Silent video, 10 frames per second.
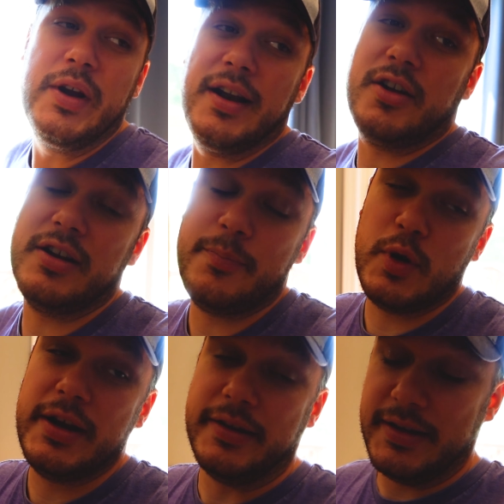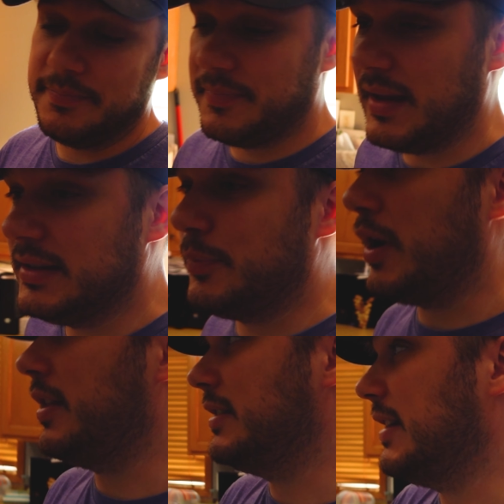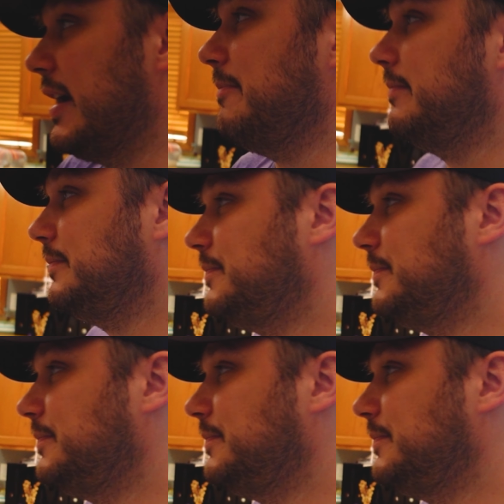we gotta go get Braylee. It's Braylee time.